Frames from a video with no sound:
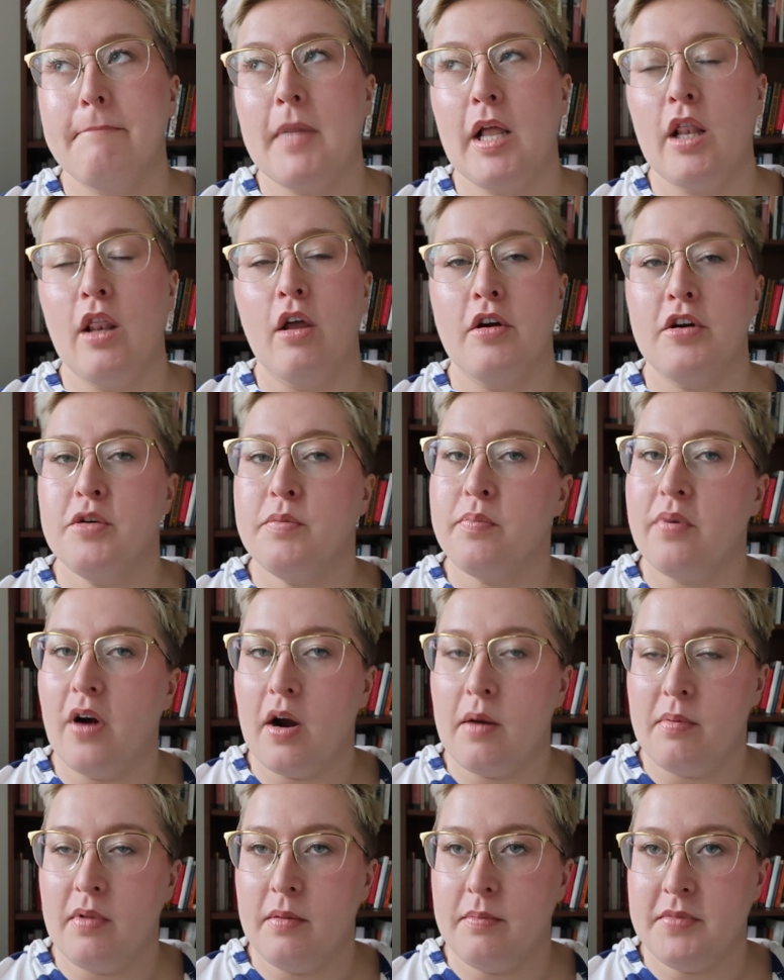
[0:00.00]
large
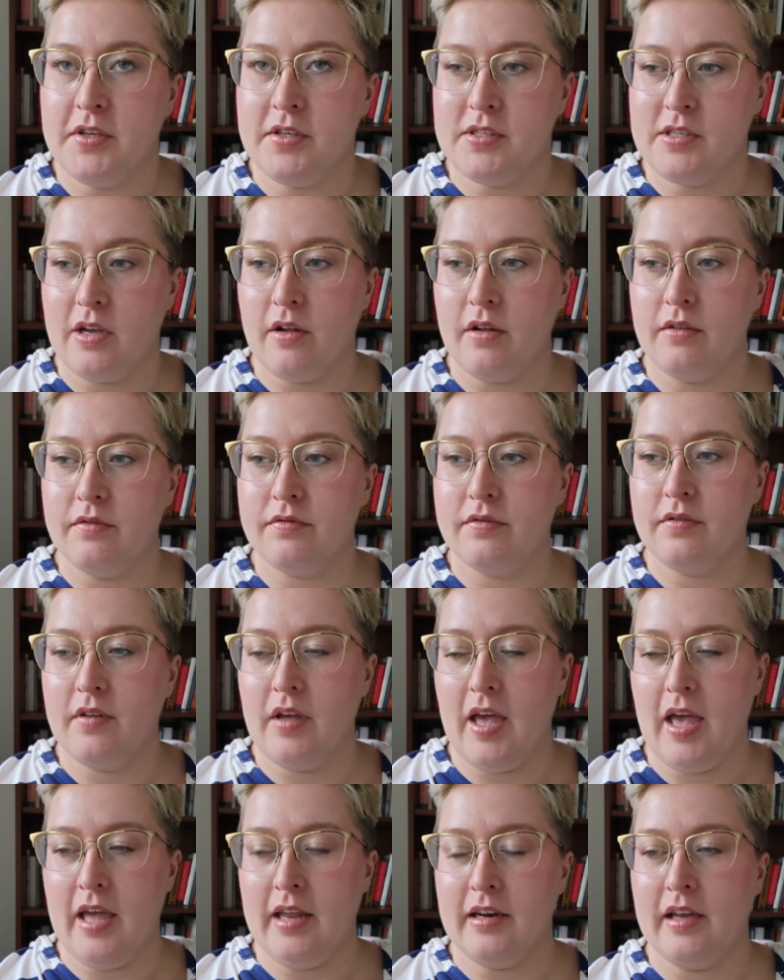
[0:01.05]
problem to solve
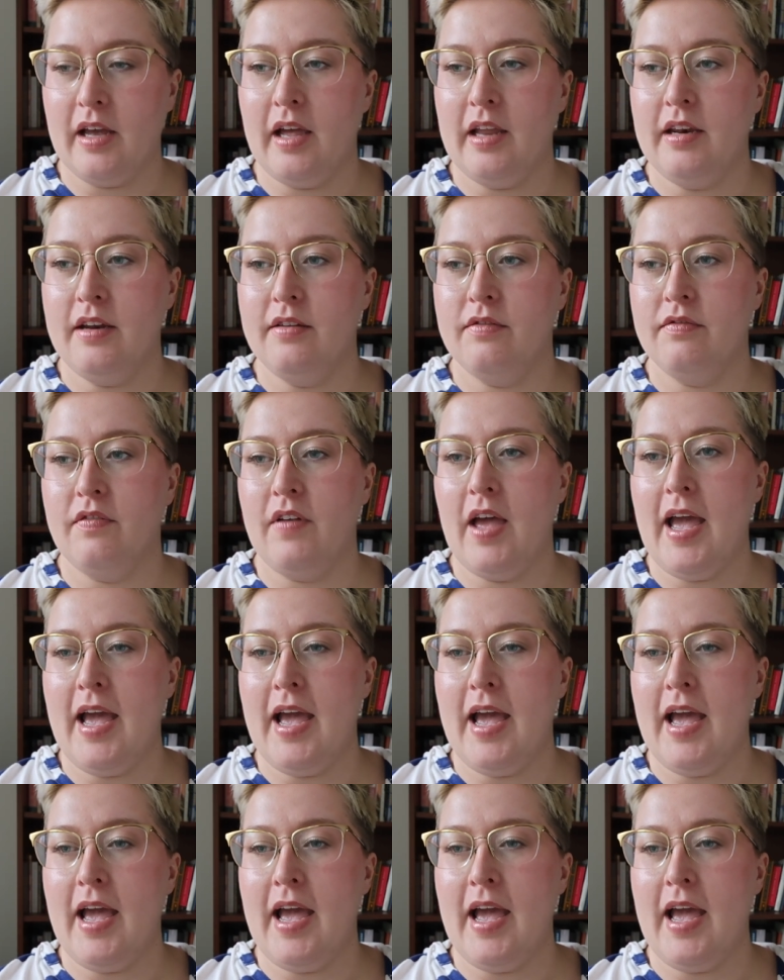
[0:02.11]
and kind of